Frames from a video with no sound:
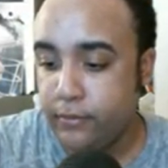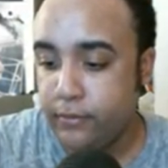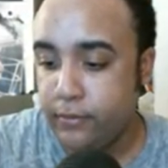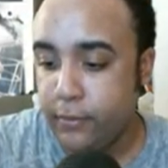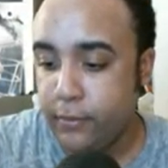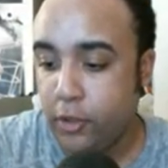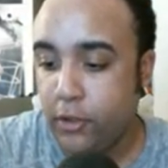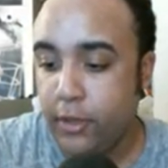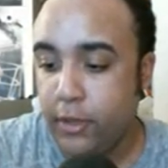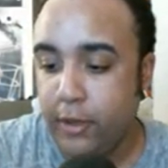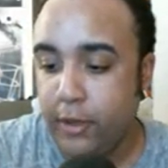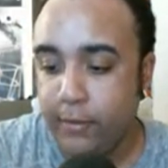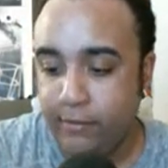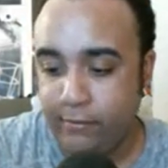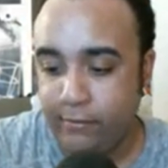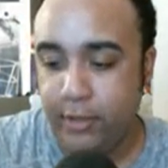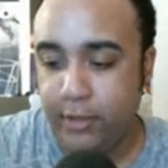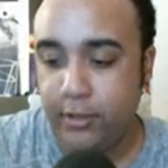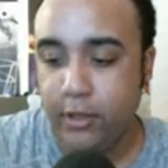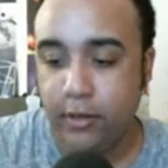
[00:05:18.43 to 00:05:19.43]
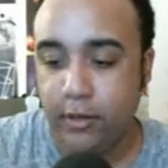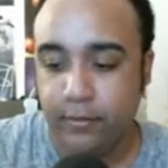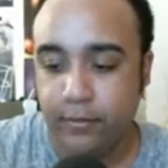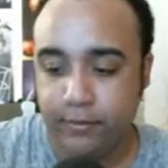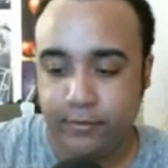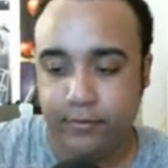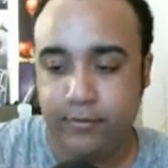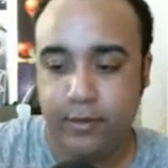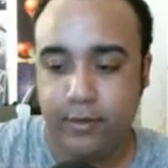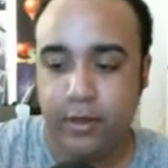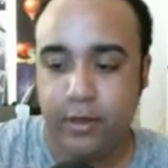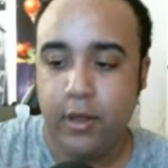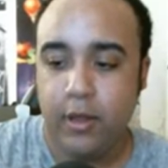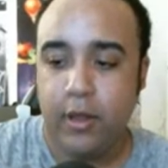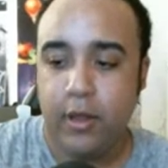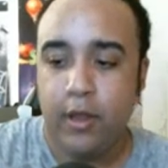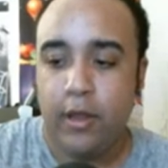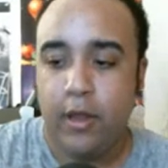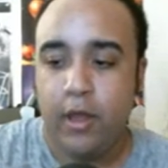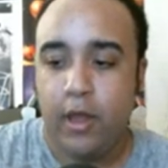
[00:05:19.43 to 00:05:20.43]
Okay, right there.
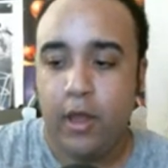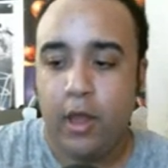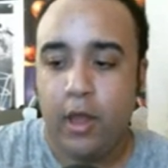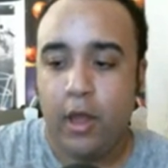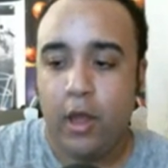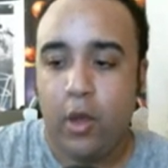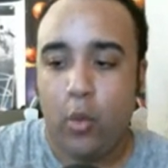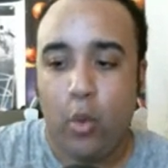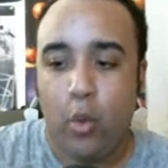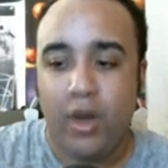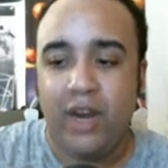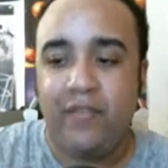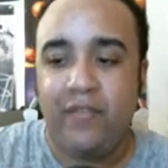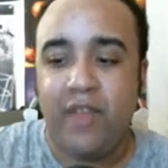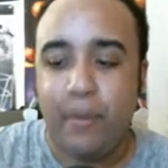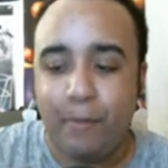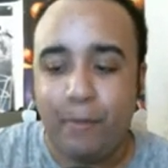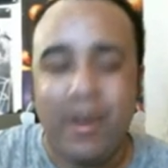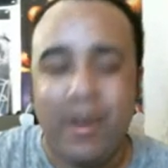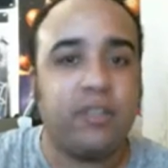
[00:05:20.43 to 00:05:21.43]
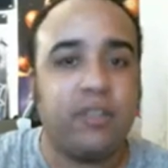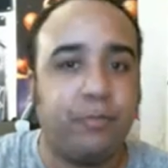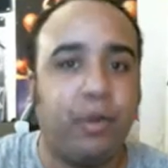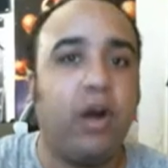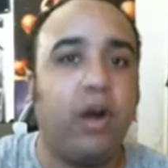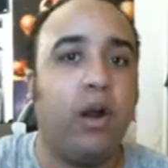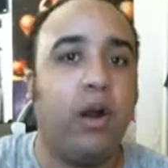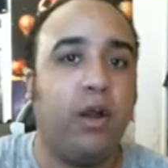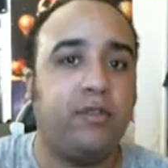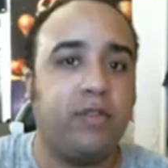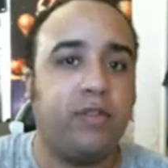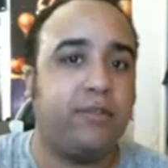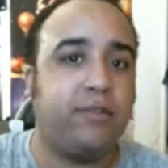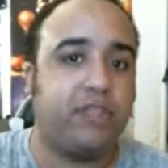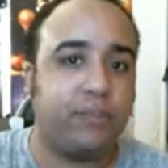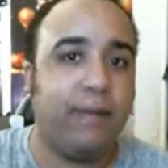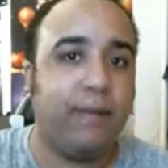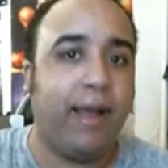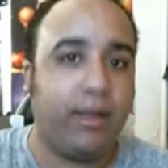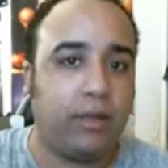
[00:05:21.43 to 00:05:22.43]
One of the best parts of
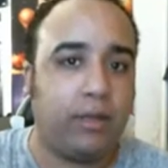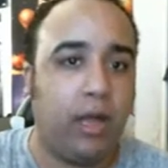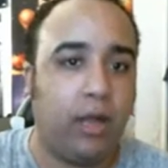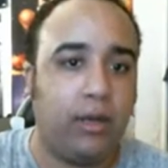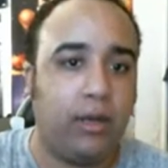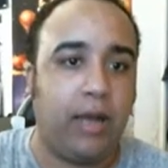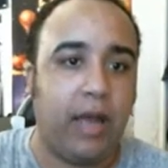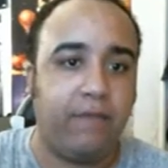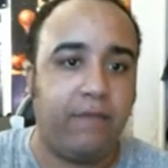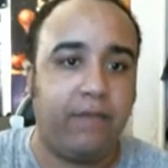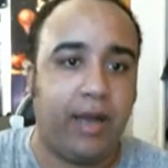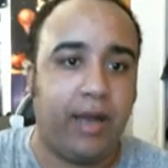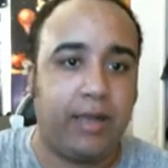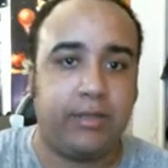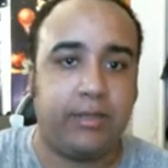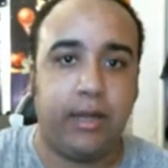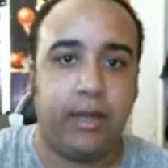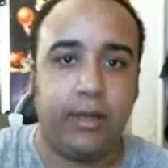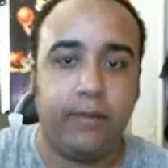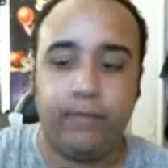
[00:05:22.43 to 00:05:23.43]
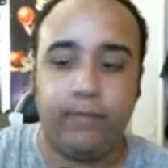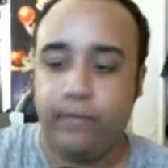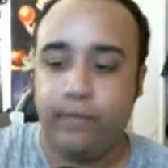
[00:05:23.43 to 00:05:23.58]
SmackDown Live last night